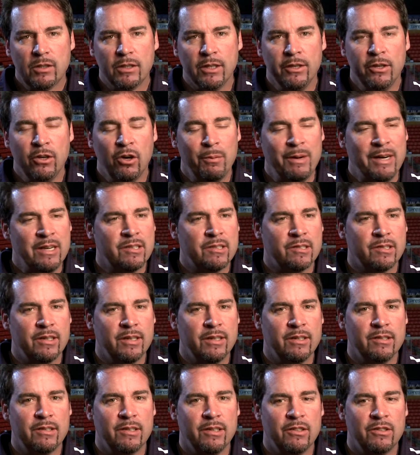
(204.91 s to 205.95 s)
you know, but it's
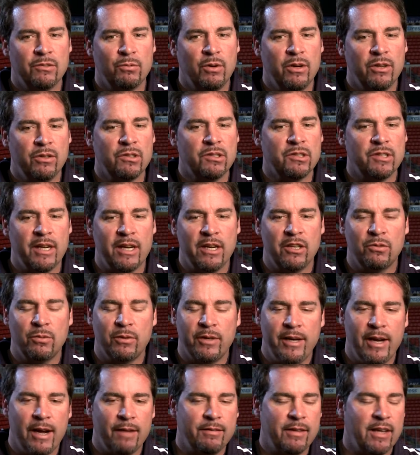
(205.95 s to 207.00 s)
one of those things
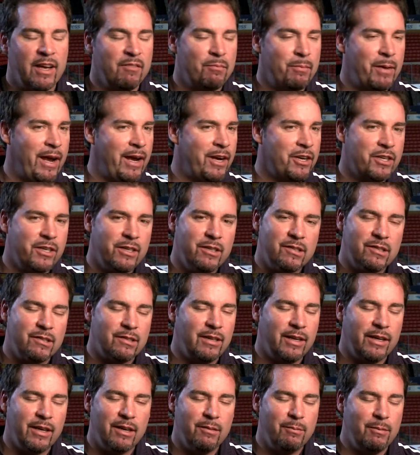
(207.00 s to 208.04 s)
where you have to have
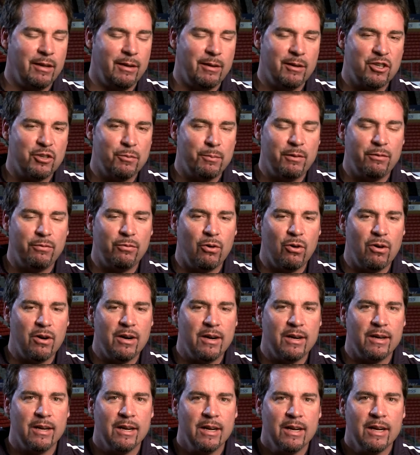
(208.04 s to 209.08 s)
patience, like I mentioned
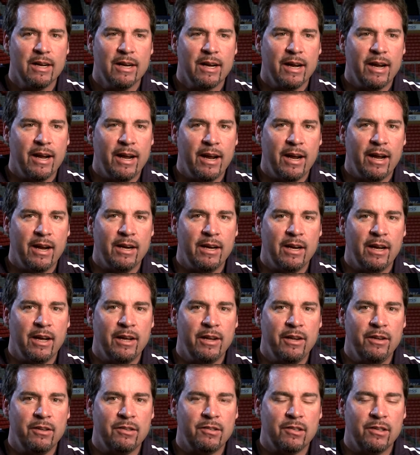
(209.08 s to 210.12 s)
before, and
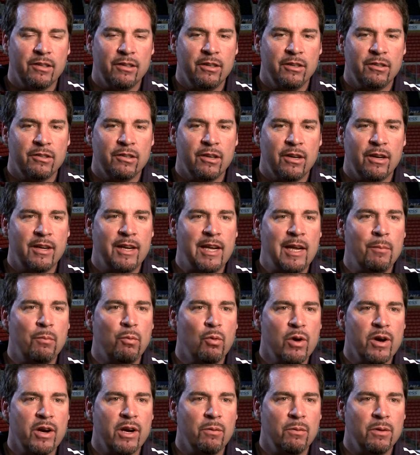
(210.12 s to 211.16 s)
you just got to keep
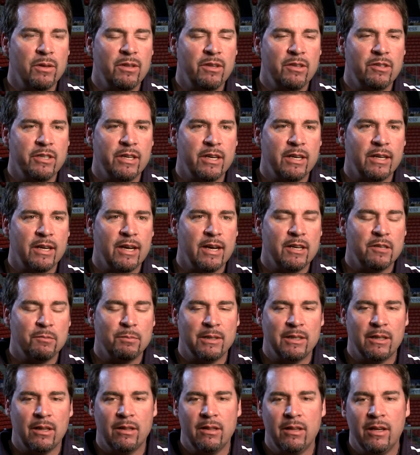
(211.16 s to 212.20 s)
working with these young guys.
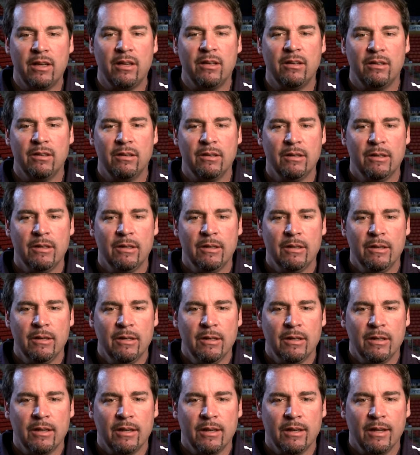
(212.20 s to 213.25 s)
But the thing,
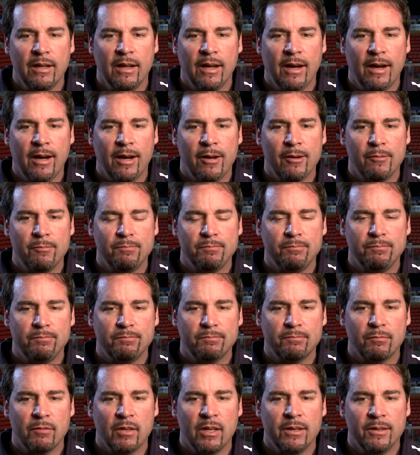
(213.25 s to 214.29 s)
you know,
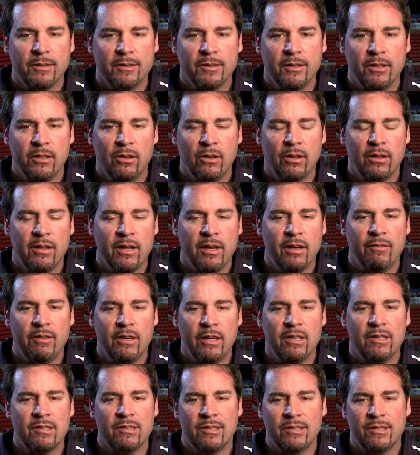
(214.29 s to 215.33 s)
the thing of
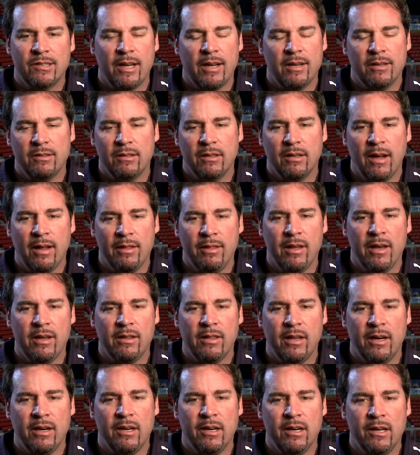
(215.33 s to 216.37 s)
it is that I
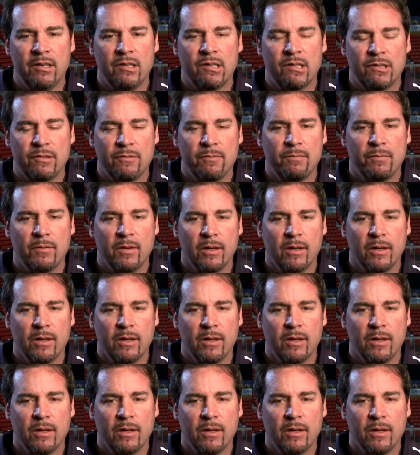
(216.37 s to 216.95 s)
think that it is,